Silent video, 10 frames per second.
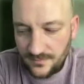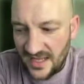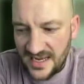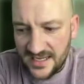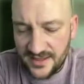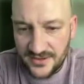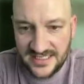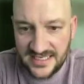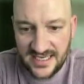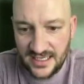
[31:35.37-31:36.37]
any of those
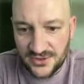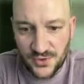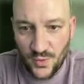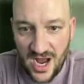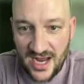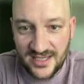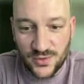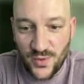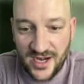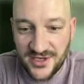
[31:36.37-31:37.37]
details or whys, or
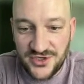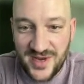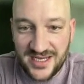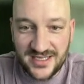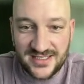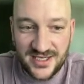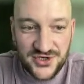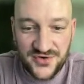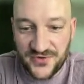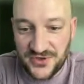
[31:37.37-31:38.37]
why did you make a
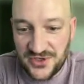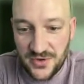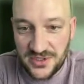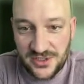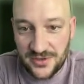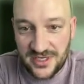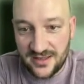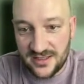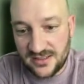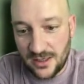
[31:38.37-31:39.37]
decision for so-and-so to get
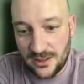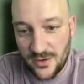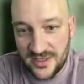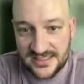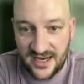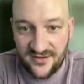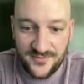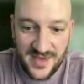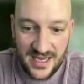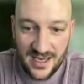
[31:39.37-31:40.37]
the solo instead of
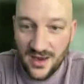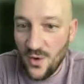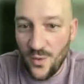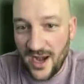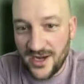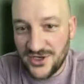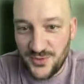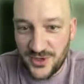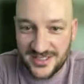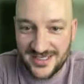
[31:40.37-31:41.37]
me? Why did you
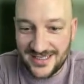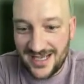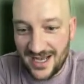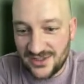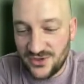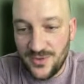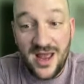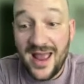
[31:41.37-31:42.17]
put us in this costume?